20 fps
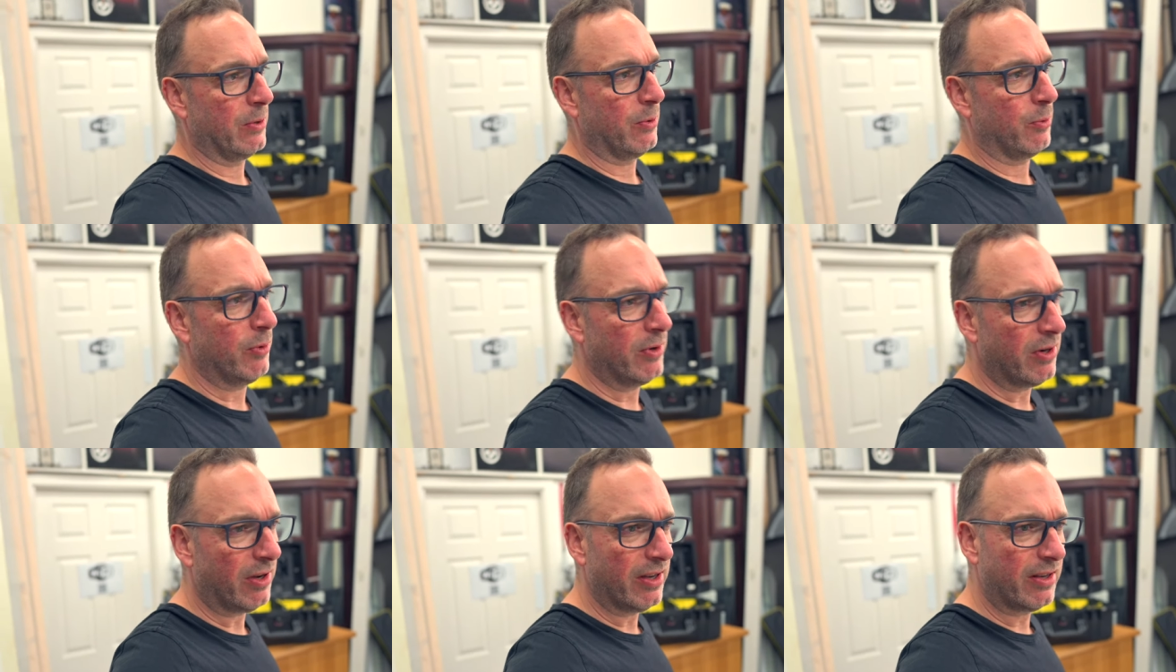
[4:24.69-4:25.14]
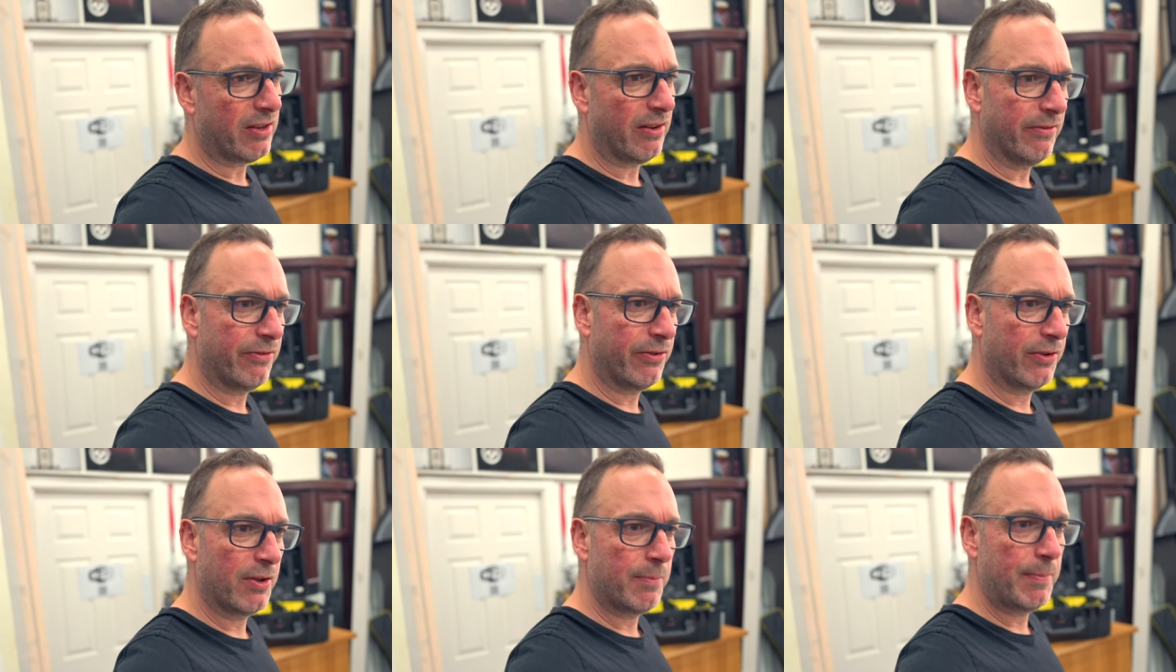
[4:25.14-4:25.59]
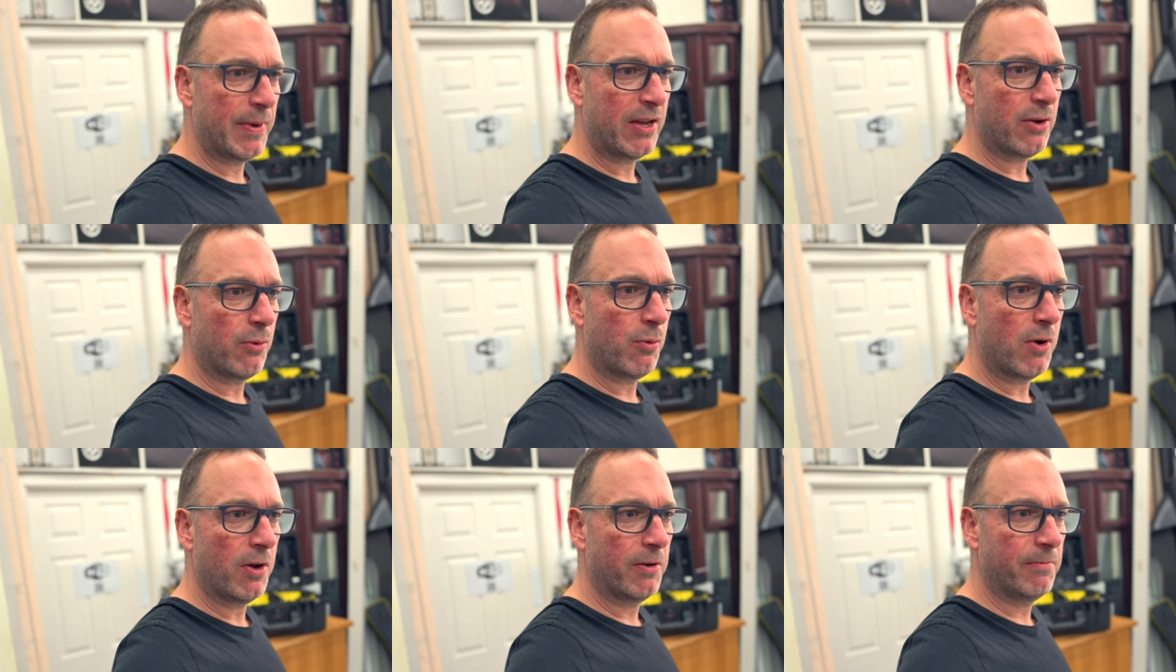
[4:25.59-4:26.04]
Would I have gone for the
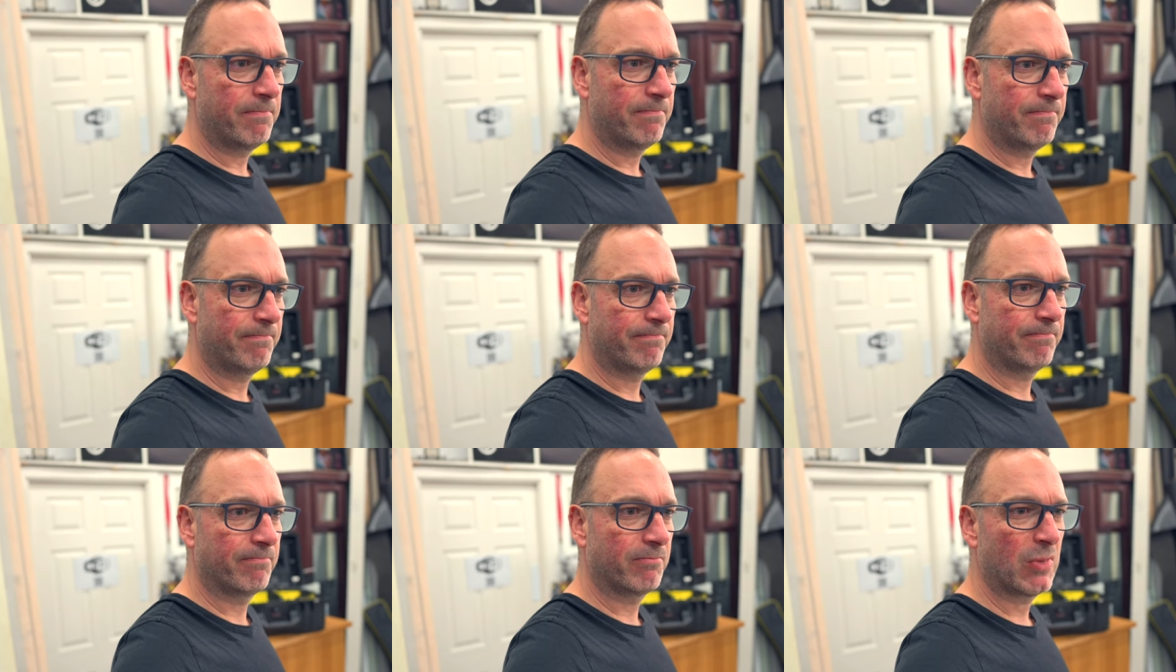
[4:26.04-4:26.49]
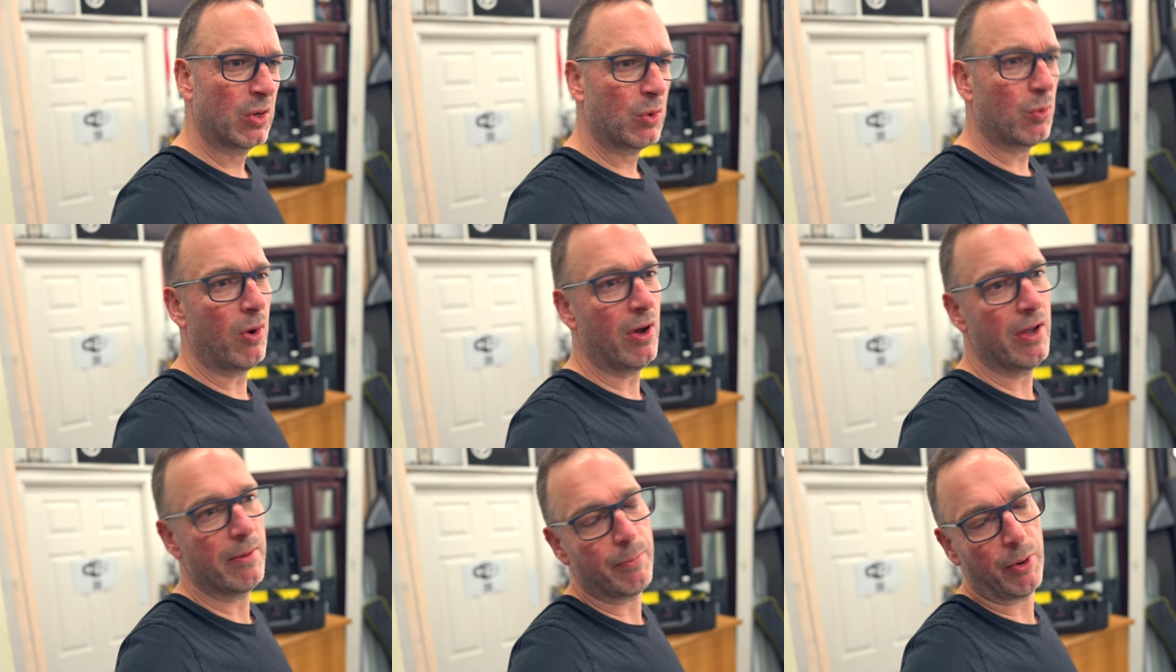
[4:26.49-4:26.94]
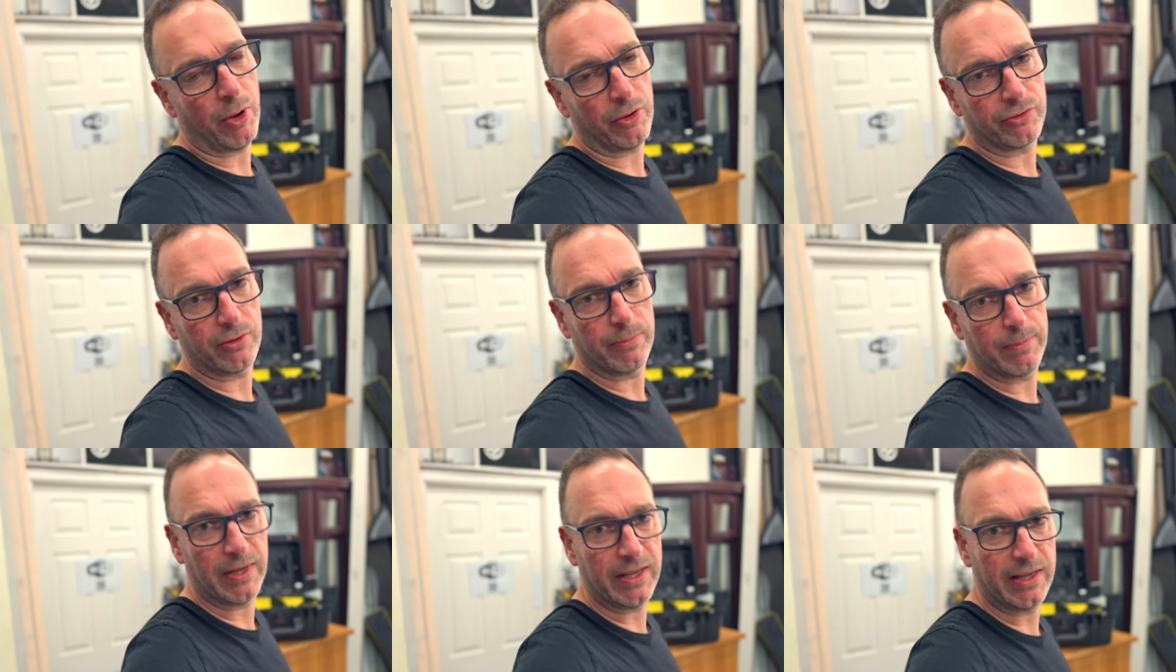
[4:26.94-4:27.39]
bigger one? Quite
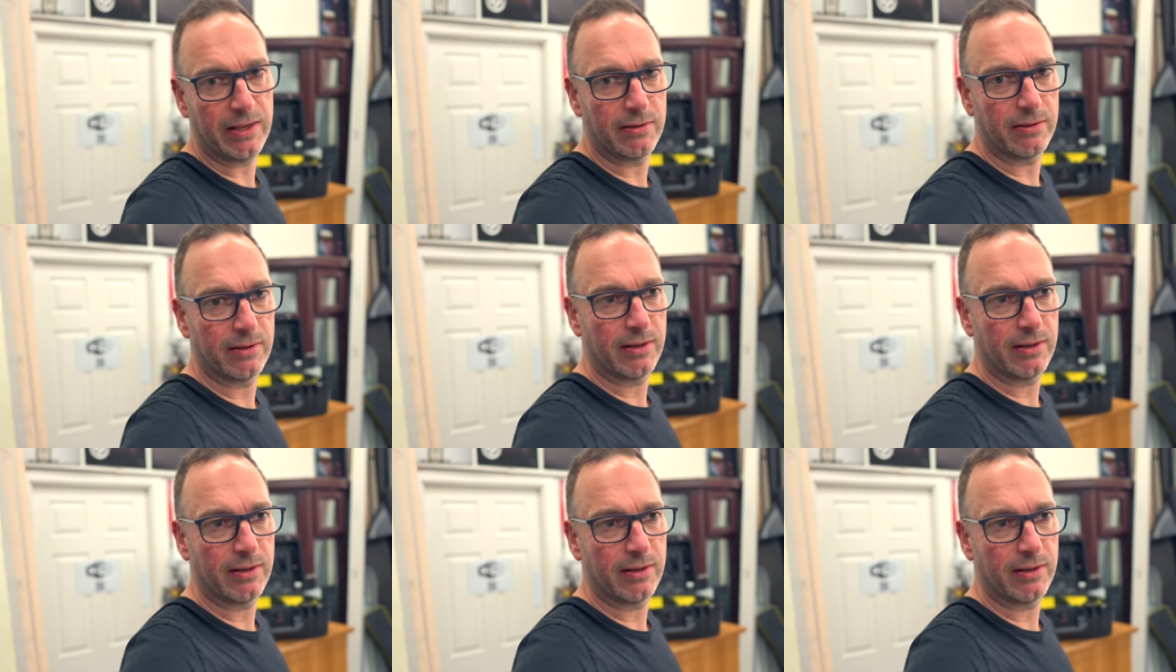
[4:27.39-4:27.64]
possibly.